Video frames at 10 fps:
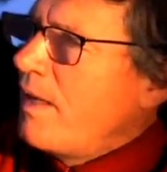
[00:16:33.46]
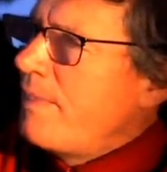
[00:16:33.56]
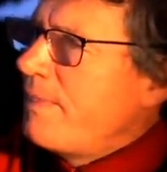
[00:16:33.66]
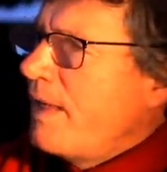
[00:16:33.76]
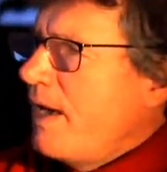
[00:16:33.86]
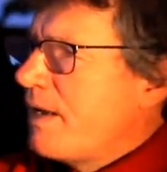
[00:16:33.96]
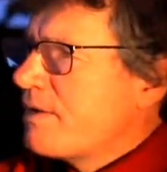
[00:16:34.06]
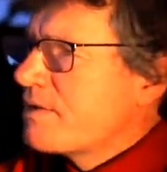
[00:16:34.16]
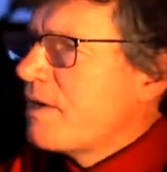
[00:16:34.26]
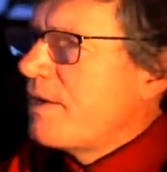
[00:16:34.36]
and that
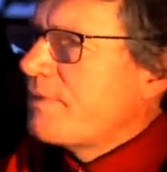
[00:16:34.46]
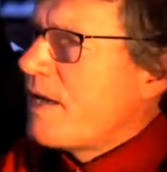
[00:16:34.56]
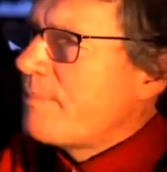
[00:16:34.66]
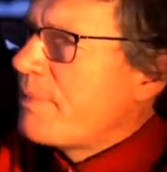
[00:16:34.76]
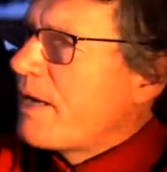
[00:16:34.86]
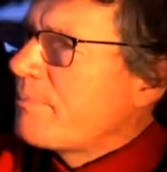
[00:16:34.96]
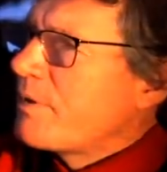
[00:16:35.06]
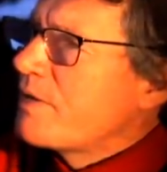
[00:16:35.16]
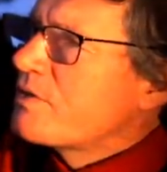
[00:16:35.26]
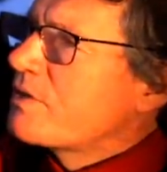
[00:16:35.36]
has got that back
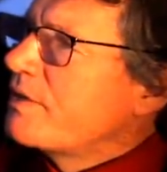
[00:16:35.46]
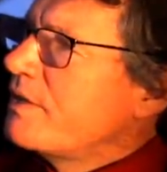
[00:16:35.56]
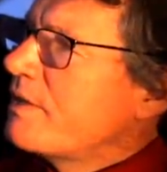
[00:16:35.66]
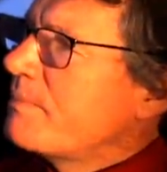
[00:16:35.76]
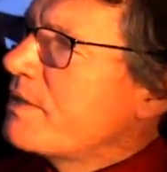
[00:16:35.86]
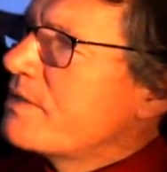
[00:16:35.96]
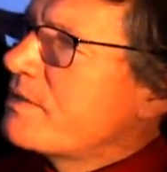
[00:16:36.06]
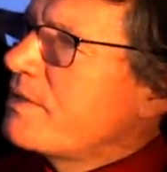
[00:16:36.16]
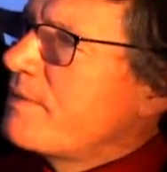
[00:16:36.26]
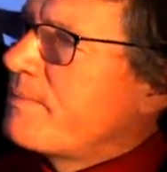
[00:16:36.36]
branch cleaned up
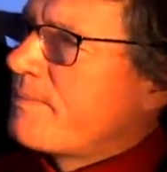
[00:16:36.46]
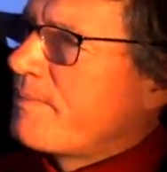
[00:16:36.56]
nicely.